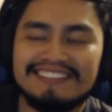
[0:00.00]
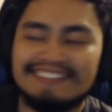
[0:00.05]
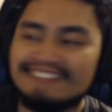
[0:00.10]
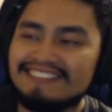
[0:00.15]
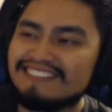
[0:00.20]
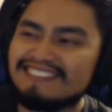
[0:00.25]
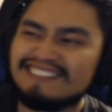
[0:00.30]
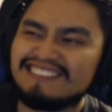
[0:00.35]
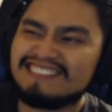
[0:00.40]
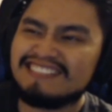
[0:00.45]

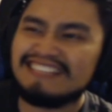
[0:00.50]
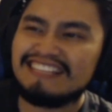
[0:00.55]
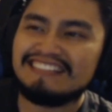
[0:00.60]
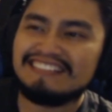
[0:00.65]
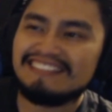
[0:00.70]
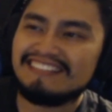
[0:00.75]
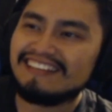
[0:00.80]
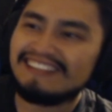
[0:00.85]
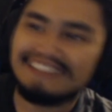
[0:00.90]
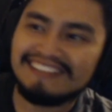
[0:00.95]
Good to see
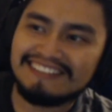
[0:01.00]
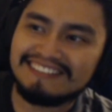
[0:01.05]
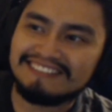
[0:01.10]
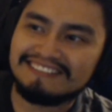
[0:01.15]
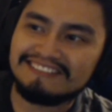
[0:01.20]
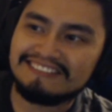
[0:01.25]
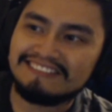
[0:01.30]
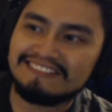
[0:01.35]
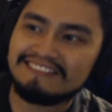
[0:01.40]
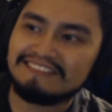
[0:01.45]
Diana and
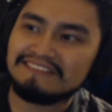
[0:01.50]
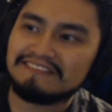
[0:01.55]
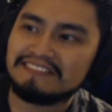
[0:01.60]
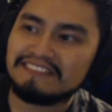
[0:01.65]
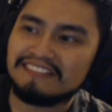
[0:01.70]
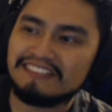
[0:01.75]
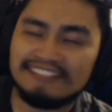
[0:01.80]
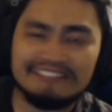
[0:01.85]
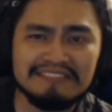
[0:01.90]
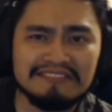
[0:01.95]
Ankudinova.
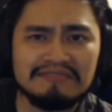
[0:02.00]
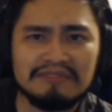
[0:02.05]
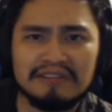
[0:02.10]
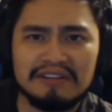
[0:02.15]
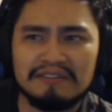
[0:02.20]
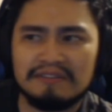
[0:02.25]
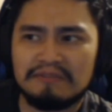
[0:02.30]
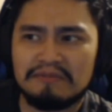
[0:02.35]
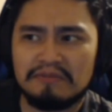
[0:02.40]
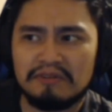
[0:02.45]
And this was one
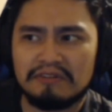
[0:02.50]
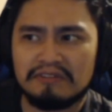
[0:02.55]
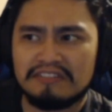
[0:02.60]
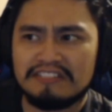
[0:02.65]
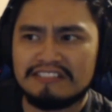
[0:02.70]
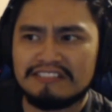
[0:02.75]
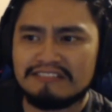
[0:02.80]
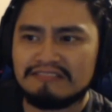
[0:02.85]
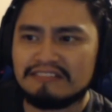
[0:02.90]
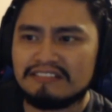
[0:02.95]
of the more
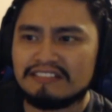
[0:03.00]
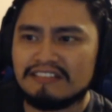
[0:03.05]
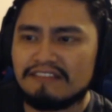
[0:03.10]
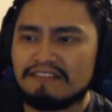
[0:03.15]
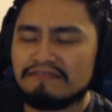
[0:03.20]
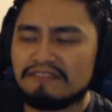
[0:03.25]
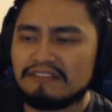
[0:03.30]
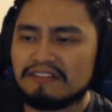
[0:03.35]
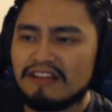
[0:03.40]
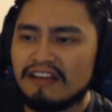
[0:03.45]
recent ones, I
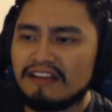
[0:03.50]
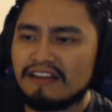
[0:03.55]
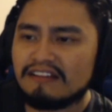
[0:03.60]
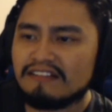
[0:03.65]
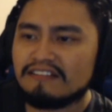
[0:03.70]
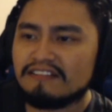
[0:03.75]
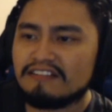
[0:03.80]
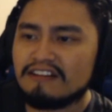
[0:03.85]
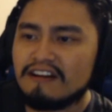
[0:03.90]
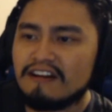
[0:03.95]
feel like.
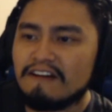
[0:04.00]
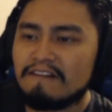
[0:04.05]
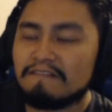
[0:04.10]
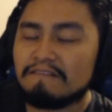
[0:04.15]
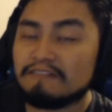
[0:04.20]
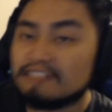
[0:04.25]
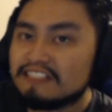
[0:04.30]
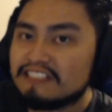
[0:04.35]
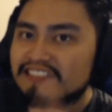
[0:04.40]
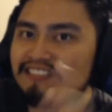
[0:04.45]

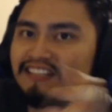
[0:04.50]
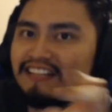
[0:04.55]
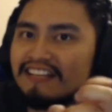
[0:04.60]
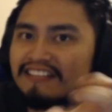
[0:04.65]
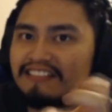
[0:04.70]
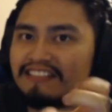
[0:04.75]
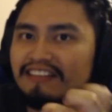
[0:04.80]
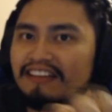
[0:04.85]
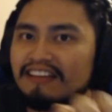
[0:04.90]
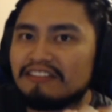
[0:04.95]
Recent as
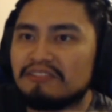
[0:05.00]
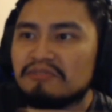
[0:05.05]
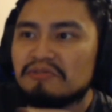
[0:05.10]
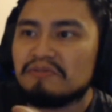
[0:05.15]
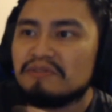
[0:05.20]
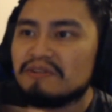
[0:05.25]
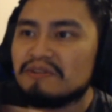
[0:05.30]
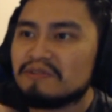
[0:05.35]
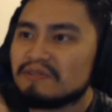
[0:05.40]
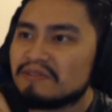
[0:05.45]
in like 2
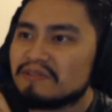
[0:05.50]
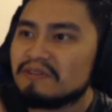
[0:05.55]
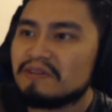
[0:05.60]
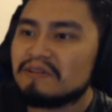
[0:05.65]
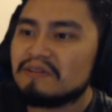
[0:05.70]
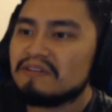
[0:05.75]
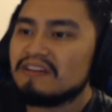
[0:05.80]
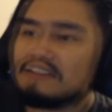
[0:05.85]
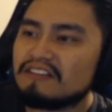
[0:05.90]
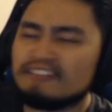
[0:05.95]
years ago.
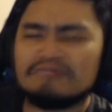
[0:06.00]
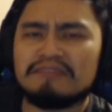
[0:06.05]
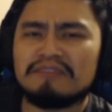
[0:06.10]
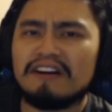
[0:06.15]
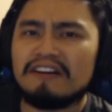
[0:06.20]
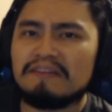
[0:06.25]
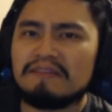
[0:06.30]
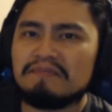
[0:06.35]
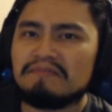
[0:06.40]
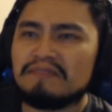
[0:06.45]
There's
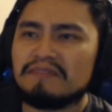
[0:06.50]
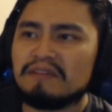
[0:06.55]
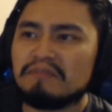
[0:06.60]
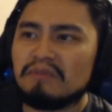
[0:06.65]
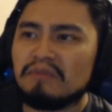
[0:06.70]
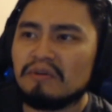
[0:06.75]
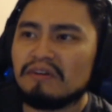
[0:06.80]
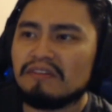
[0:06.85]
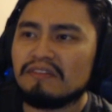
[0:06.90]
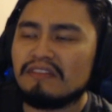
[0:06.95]
probably been
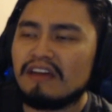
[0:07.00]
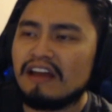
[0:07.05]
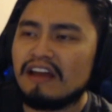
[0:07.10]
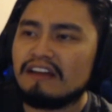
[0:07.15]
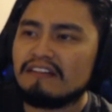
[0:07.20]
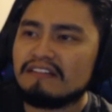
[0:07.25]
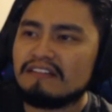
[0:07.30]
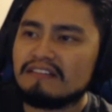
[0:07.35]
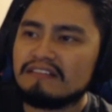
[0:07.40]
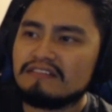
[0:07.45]
more that
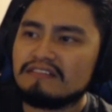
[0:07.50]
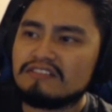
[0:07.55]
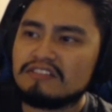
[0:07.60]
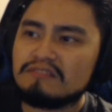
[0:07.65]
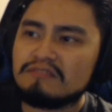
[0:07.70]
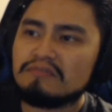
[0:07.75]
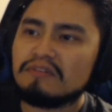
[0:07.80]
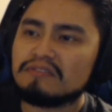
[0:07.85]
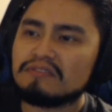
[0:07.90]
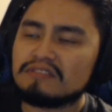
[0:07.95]
she
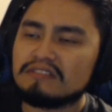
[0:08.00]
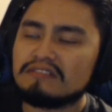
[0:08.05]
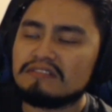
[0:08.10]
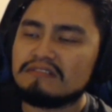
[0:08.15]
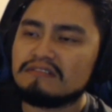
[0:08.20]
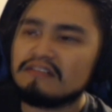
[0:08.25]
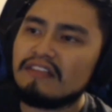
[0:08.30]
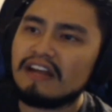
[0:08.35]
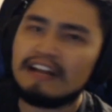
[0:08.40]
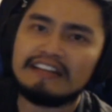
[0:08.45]
posted
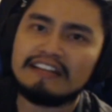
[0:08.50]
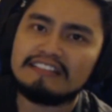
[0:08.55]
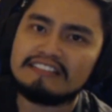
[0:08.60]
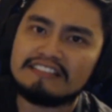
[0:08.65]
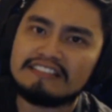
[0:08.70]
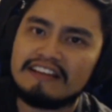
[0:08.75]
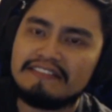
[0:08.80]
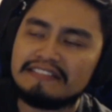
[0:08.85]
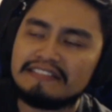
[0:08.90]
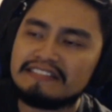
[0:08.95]
that I just
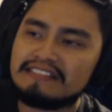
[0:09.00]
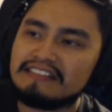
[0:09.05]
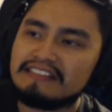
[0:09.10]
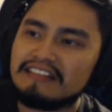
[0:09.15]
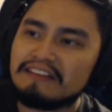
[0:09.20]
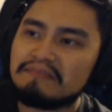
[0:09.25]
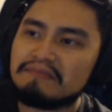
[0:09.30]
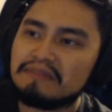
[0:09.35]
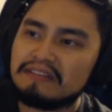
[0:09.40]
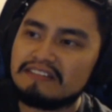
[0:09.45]
haven't seen
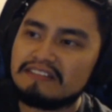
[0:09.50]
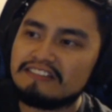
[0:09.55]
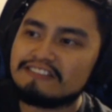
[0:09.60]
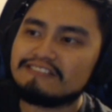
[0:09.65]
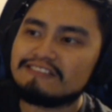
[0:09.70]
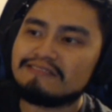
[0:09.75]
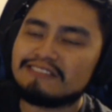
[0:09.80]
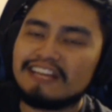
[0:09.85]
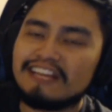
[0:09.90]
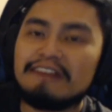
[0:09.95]
yet, but this
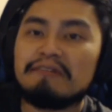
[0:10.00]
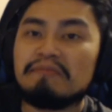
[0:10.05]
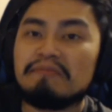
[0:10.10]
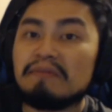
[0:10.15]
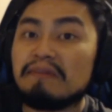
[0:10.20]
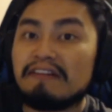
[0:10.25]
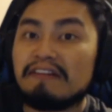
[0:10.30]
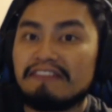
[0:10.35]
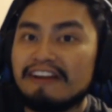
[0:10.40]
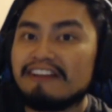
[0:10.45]
one came up on
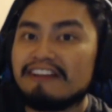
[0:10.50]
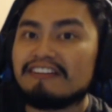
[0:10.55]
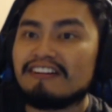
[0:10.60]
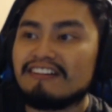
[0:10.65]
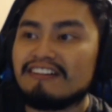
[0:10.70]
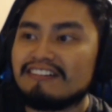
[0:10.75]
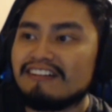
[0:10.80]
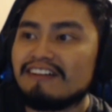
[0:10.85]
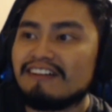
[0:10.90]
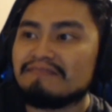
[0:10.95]
my radar
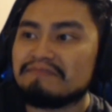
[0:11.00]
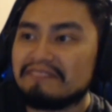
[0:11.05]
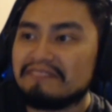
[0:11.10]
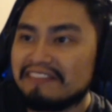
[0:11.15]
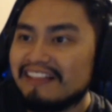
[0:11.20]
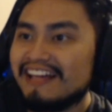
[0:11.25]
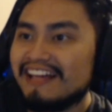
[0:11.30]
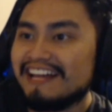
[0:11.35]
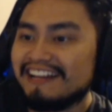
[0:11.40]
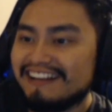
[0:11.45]
and I'm
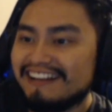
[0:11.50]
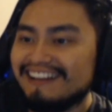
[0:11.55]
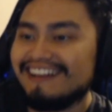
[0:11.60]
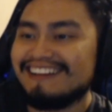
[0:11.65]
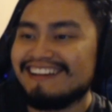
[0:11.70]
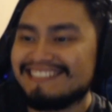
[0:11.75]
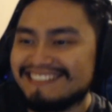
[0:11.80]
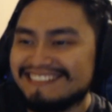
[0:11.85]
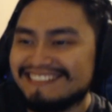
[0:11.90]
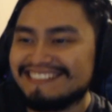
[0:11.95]
glad I
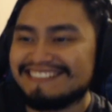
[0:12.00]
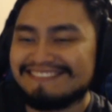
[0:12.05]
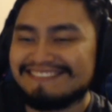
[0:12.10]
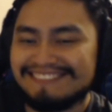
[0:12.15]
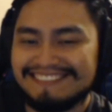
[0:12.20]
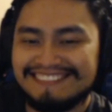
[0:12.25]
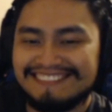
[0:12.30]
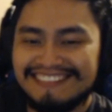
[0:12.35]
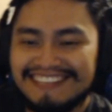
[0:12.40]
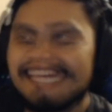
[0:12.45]
got to this one.